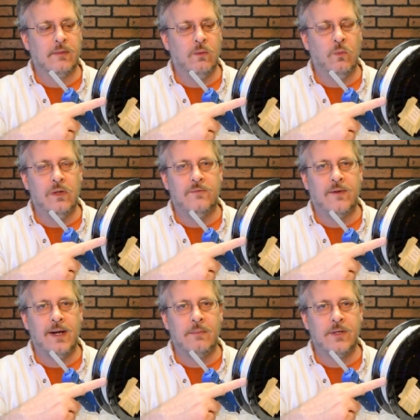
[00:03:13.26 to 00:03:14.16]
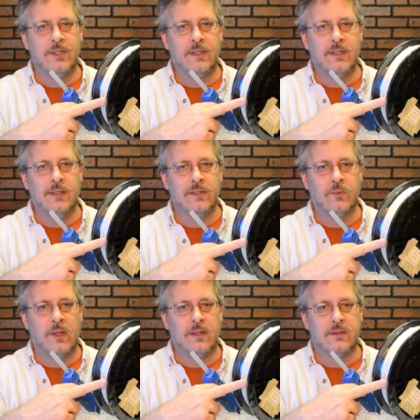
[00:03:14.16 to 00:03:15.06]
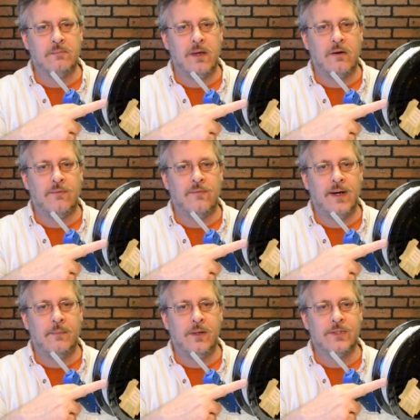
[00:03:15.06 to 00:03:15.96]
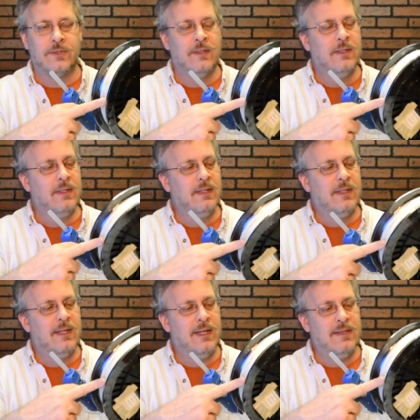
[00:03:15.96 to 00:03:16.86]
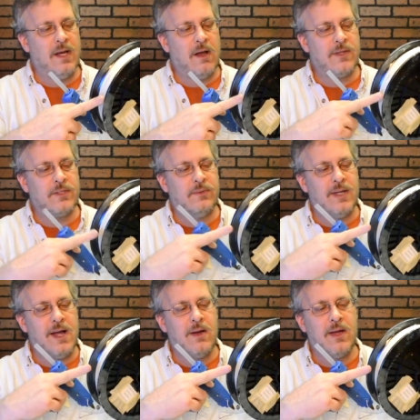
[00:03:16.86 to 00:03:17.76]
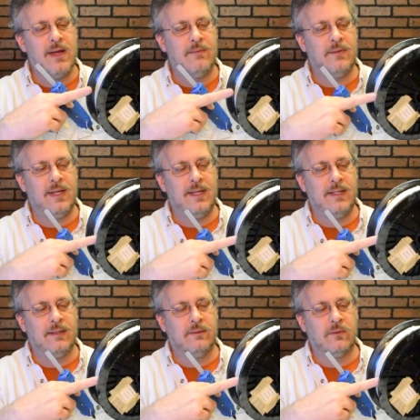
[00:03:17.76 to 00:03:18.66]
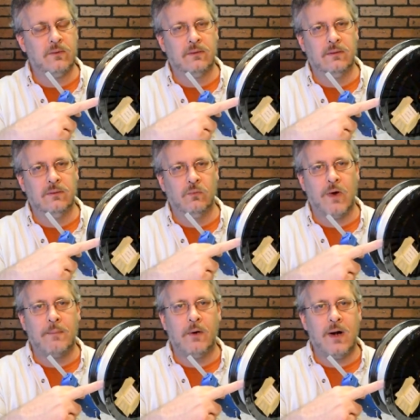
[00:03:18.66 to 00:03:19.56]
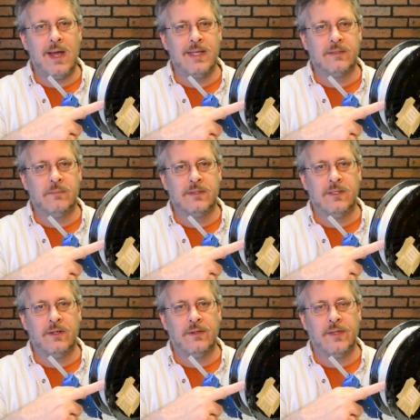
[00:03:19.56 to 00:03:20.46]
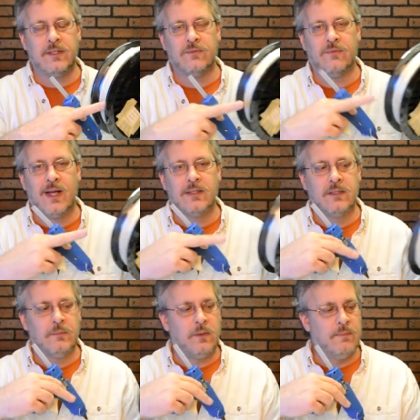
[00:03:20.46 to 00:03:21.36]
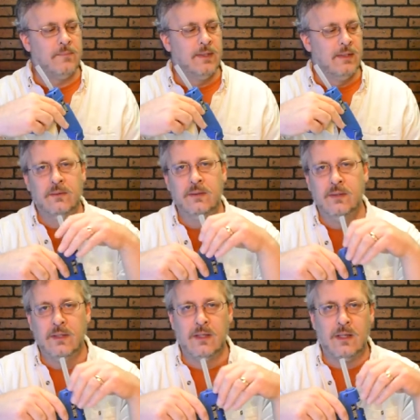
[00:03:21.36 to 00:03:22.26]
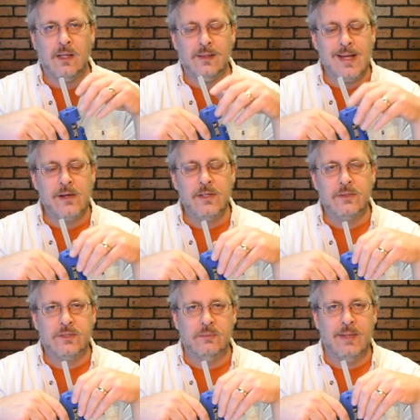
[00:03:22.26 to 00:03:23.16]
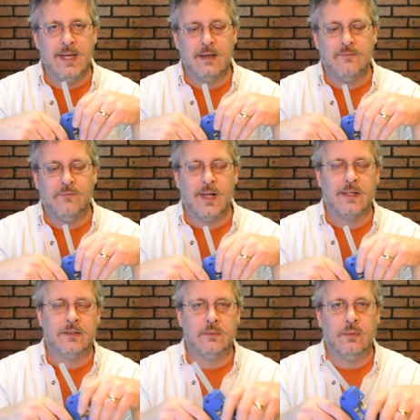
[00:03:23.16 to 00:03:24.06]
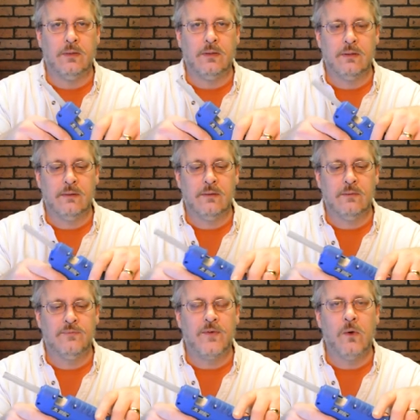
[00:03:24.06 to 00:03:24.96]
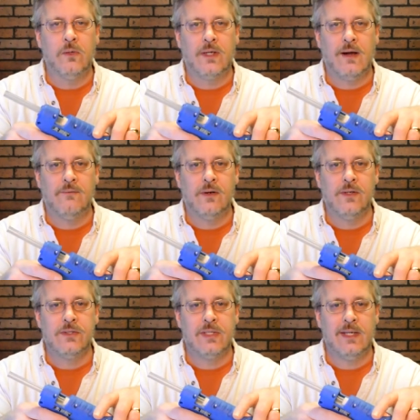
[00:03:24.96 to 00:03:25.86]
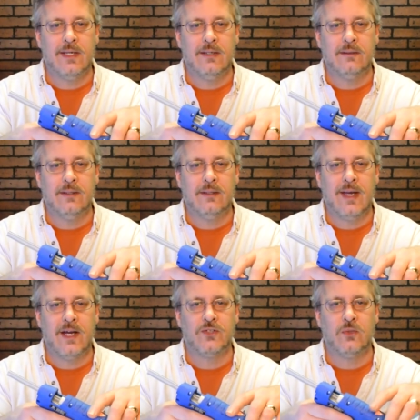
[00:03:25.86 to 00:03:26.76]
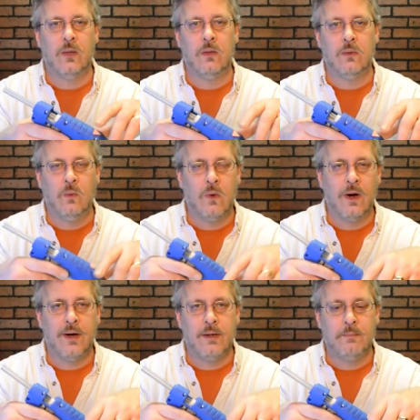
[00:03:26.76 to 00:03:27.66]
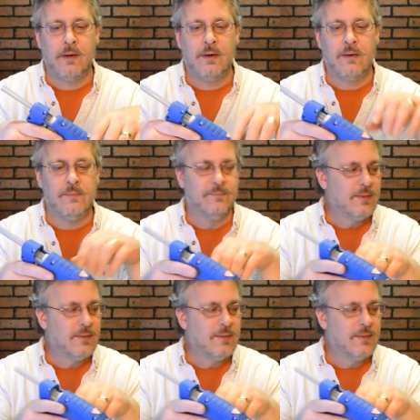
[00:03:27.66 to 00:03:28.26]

wood fibers in it as well as metal fibers and they also now have a rubberized material that's flexible it'll allow you to make flexible phone covers and actual wearing apparel